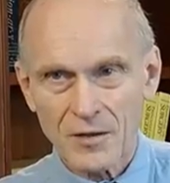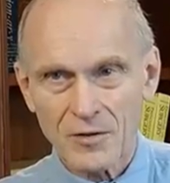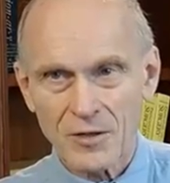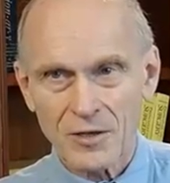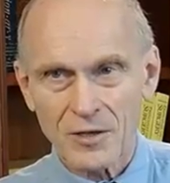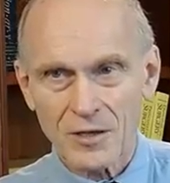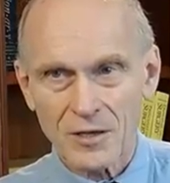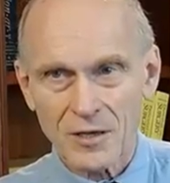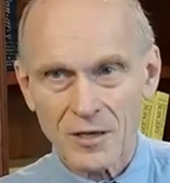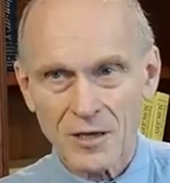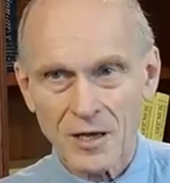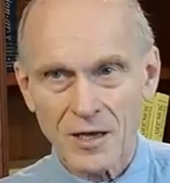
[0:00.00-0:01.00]

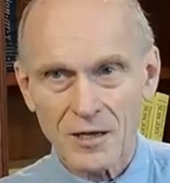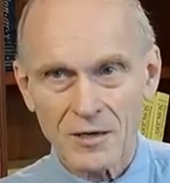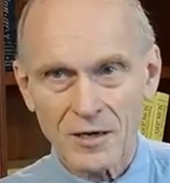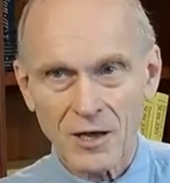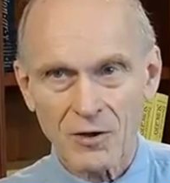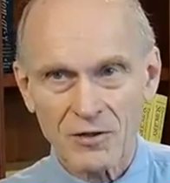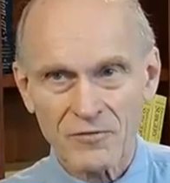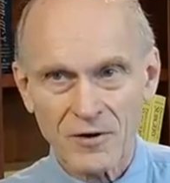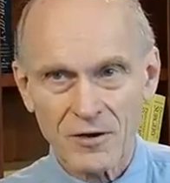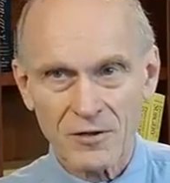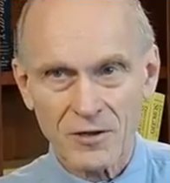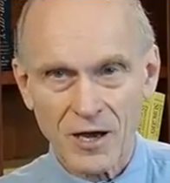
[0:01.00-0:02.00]
Now, as
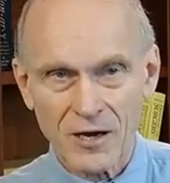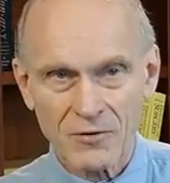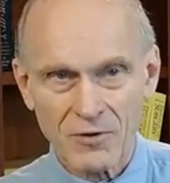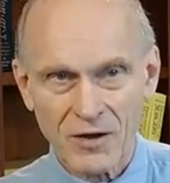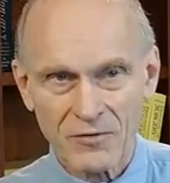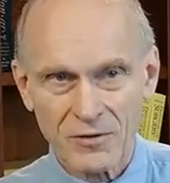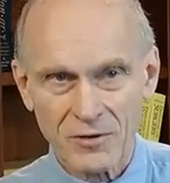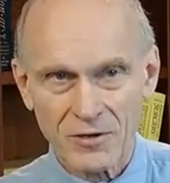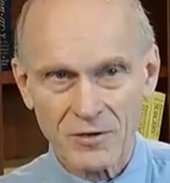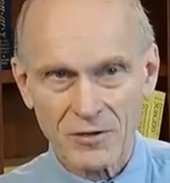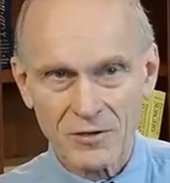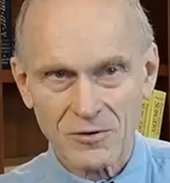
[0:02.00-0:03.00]
far as the autografts are
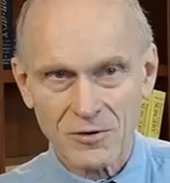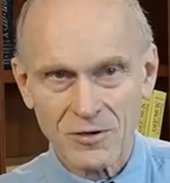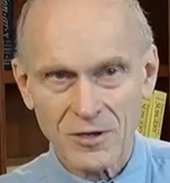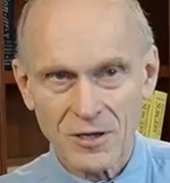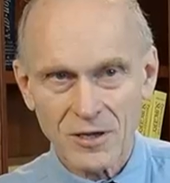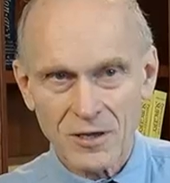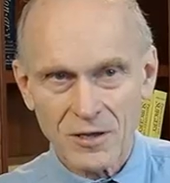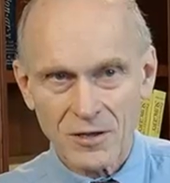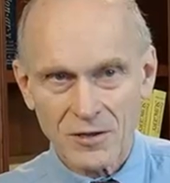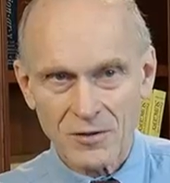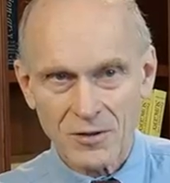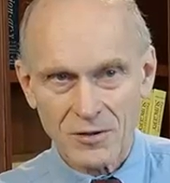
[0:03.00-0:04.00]
concerned,
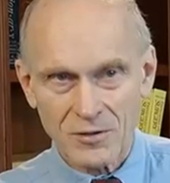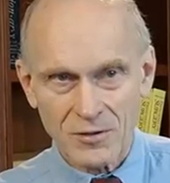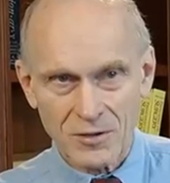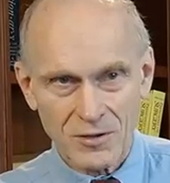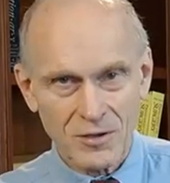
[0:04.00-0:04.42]
the